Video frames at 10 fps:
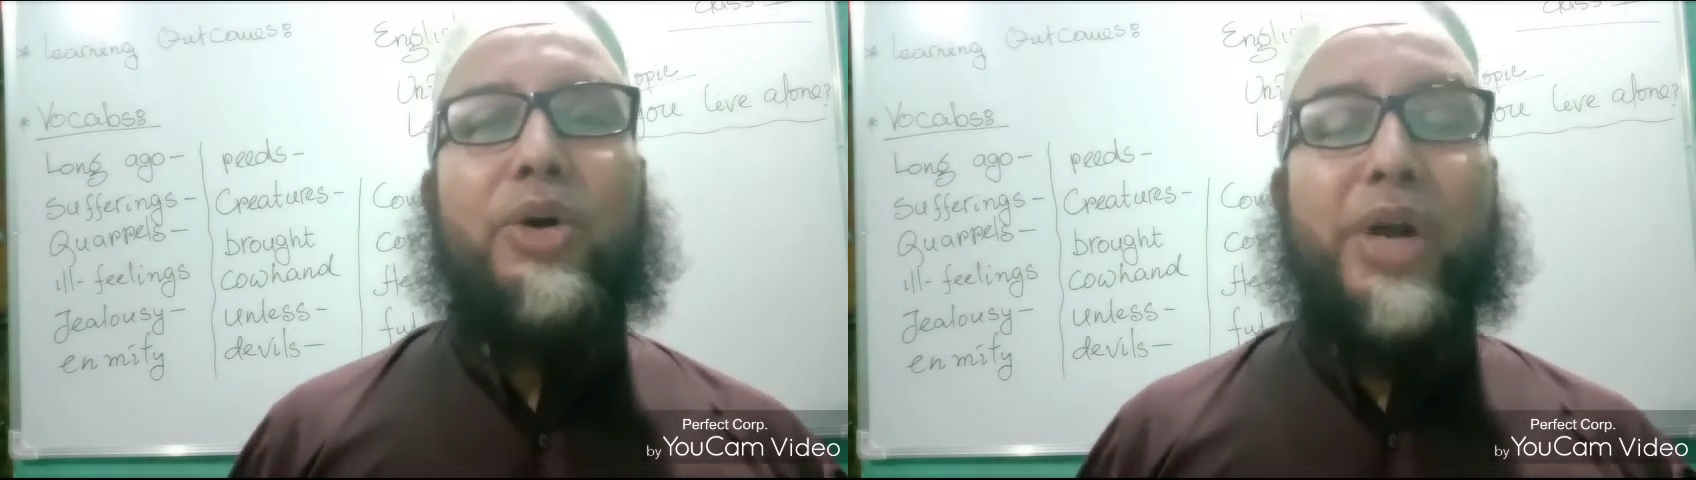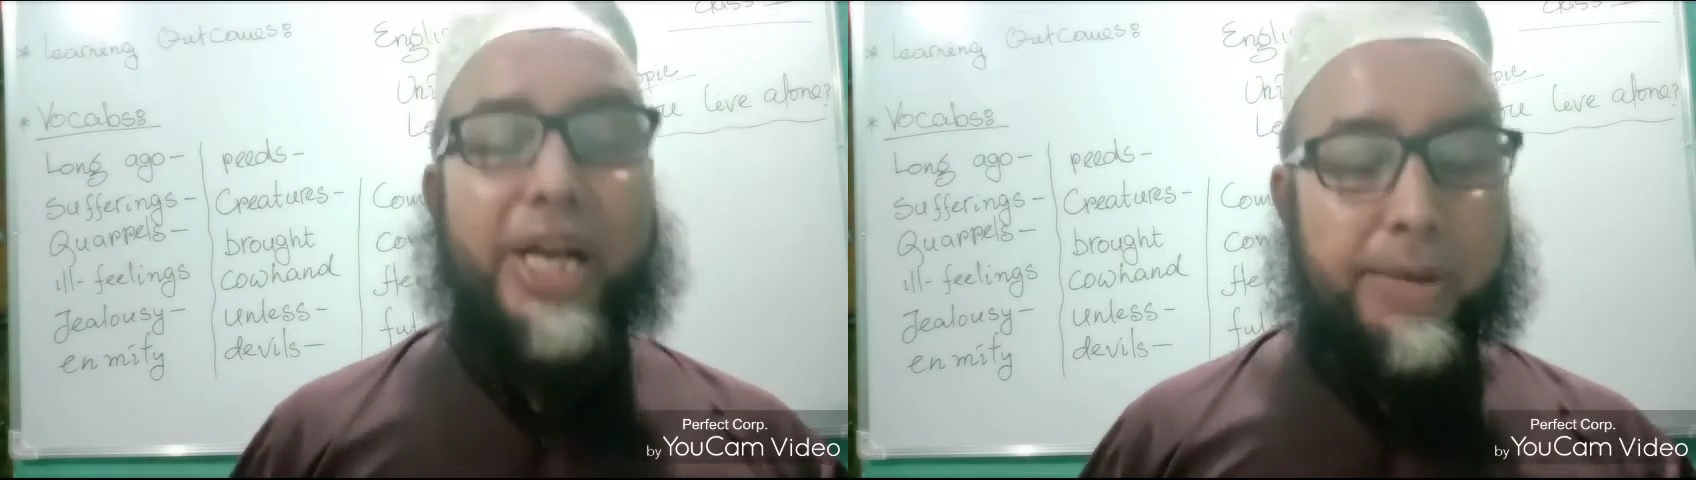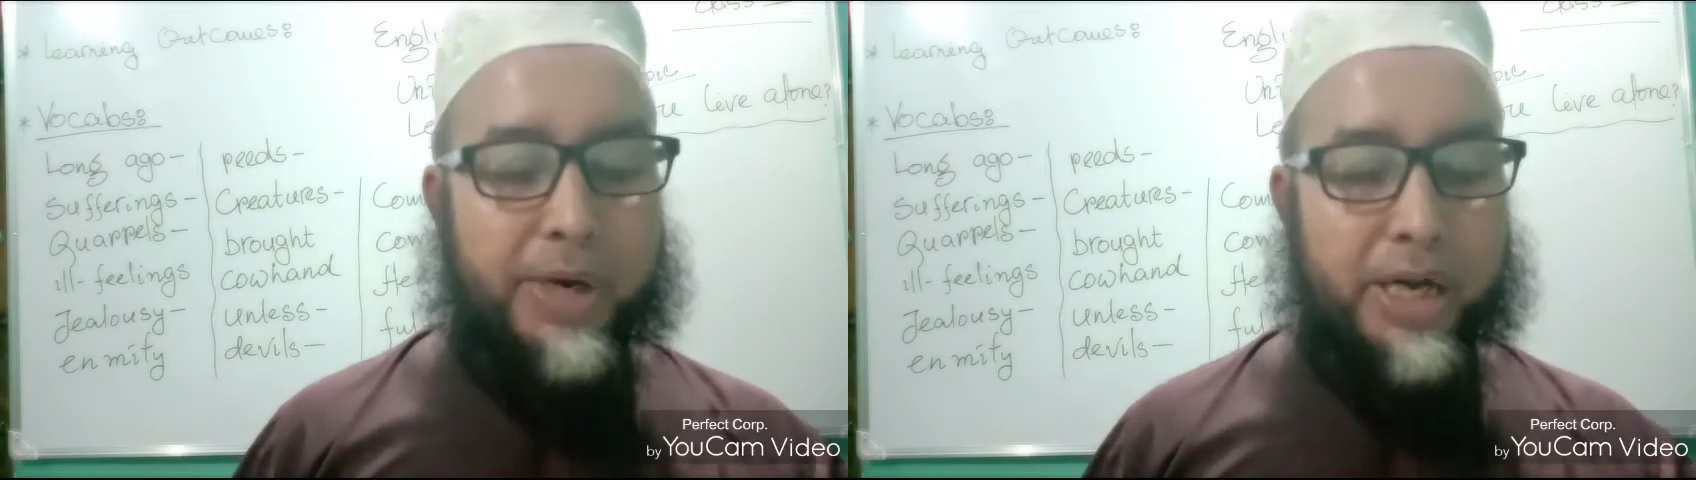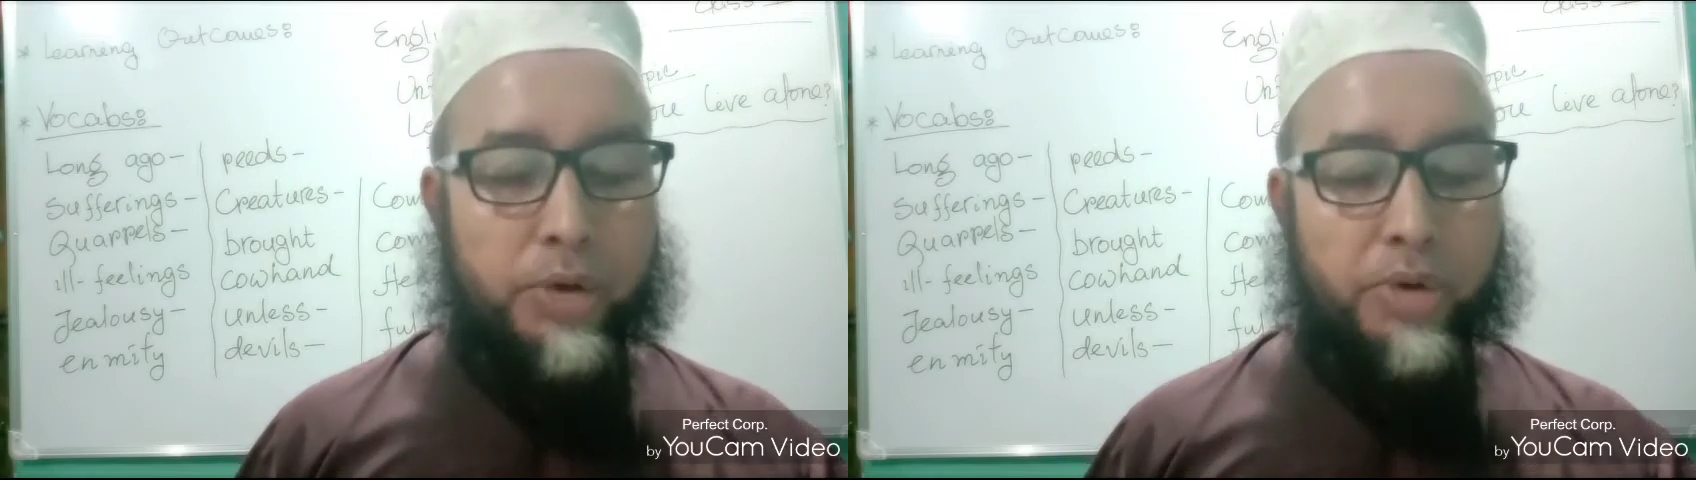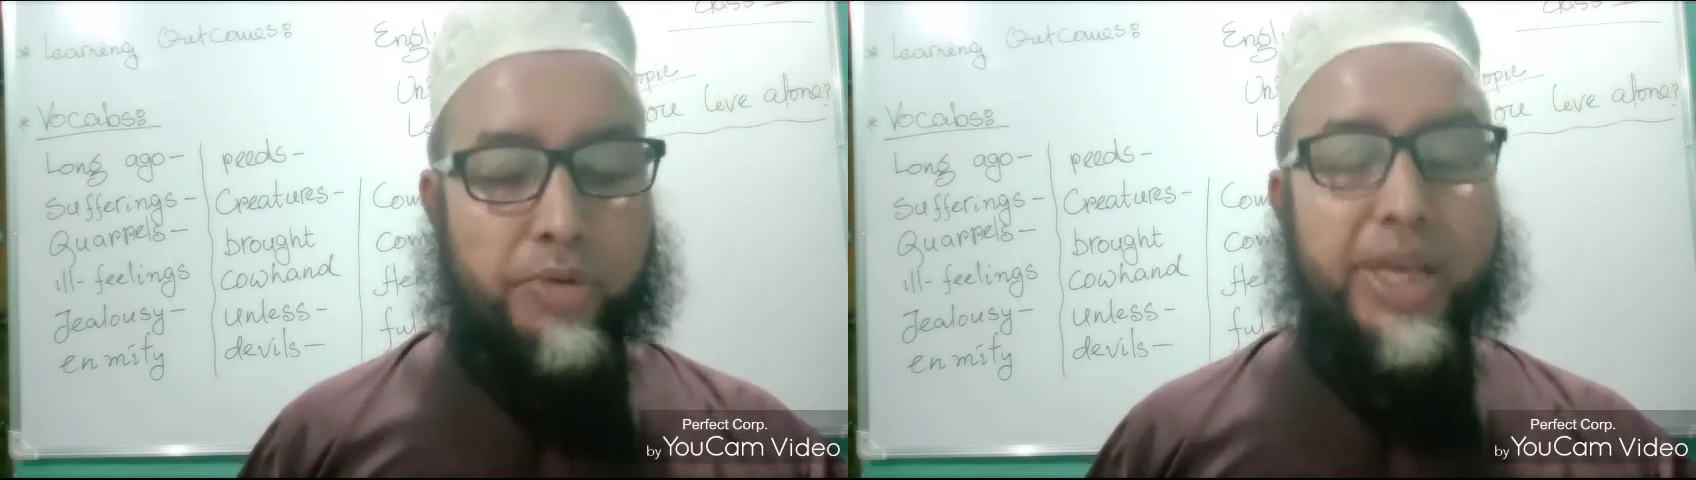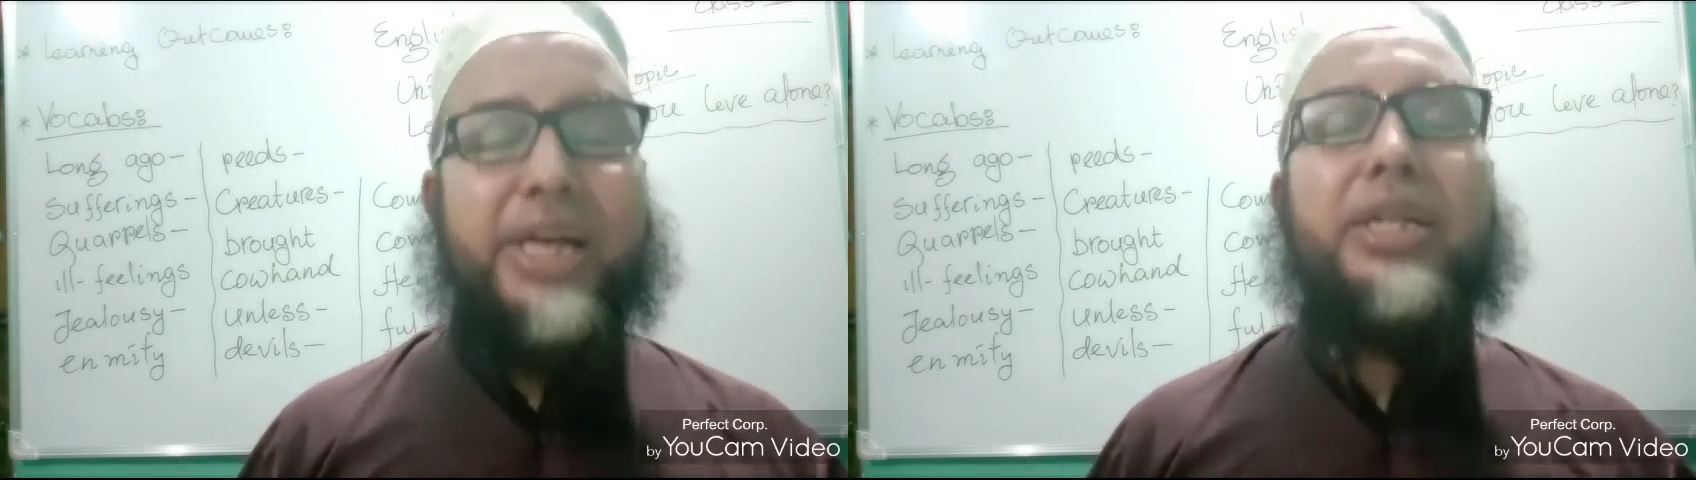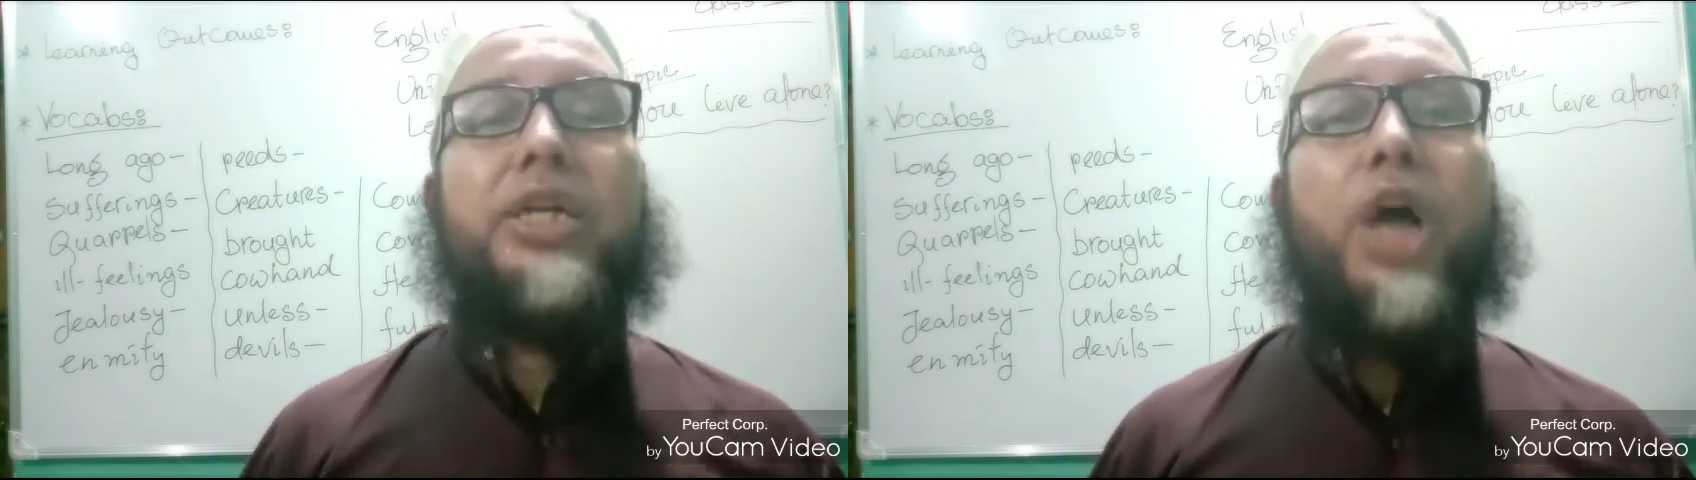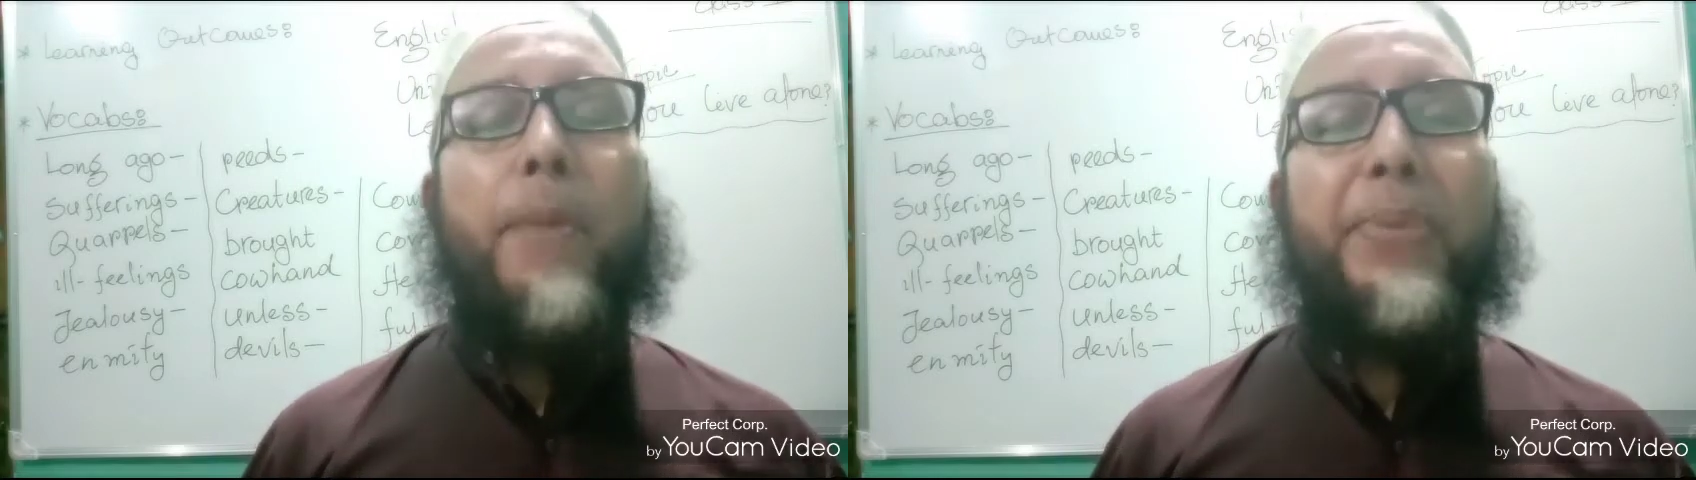whenever you will read
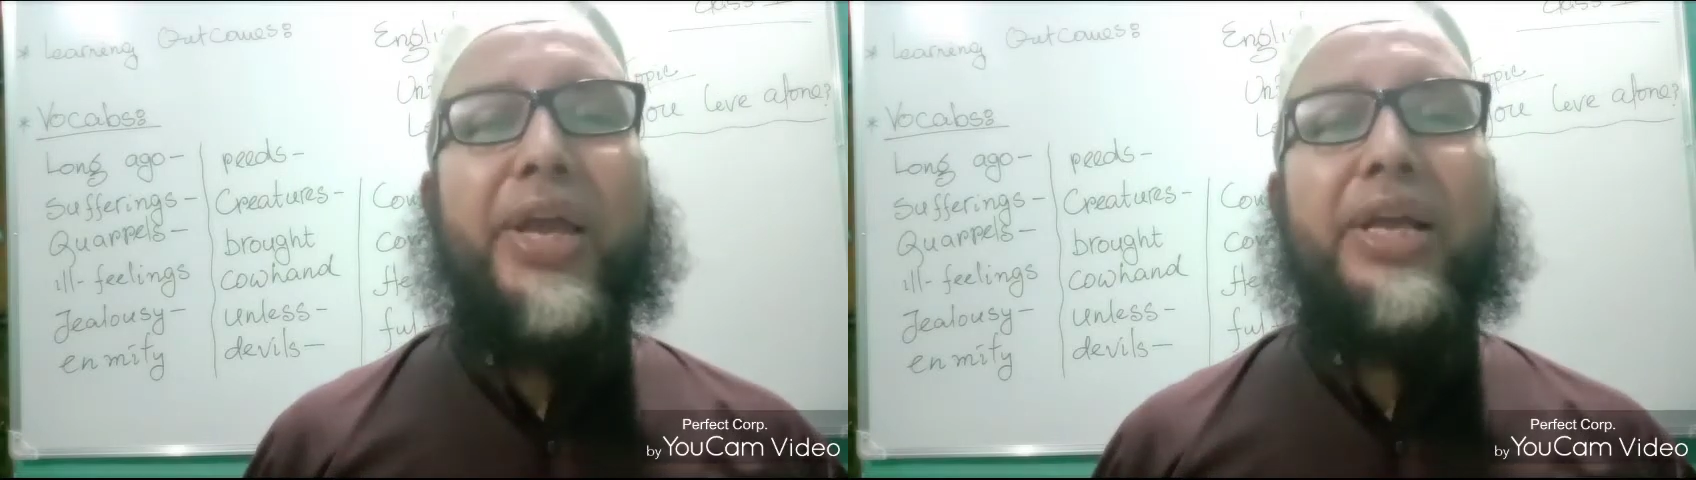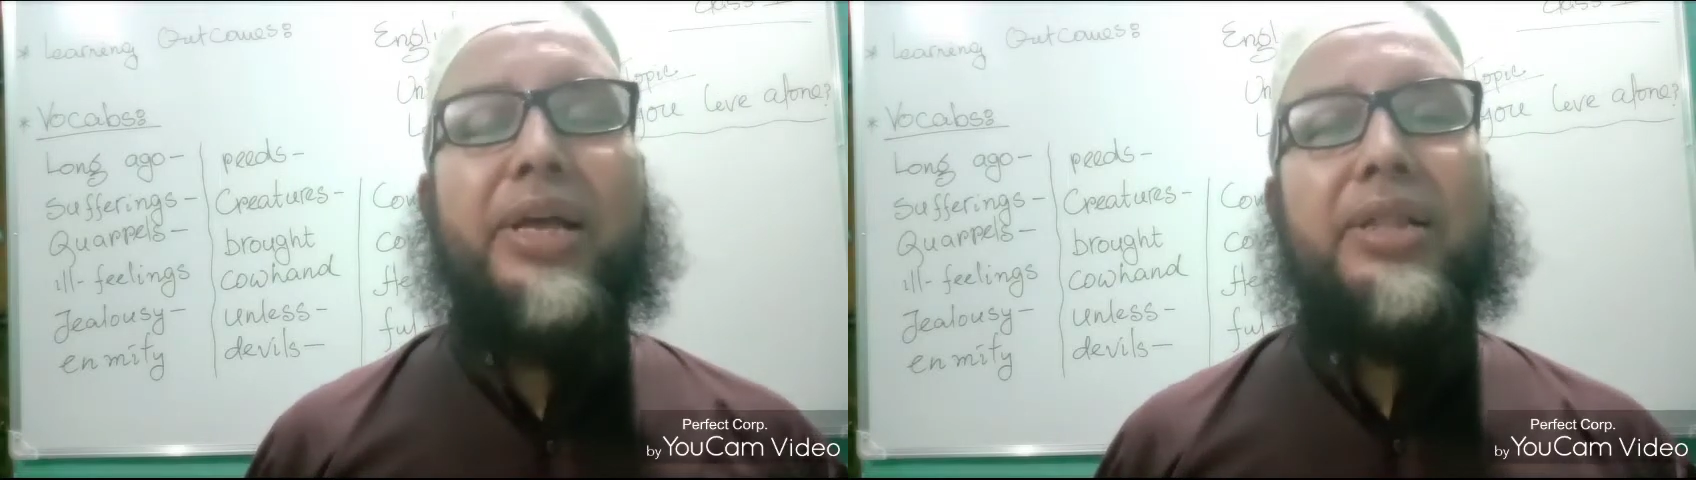the topic,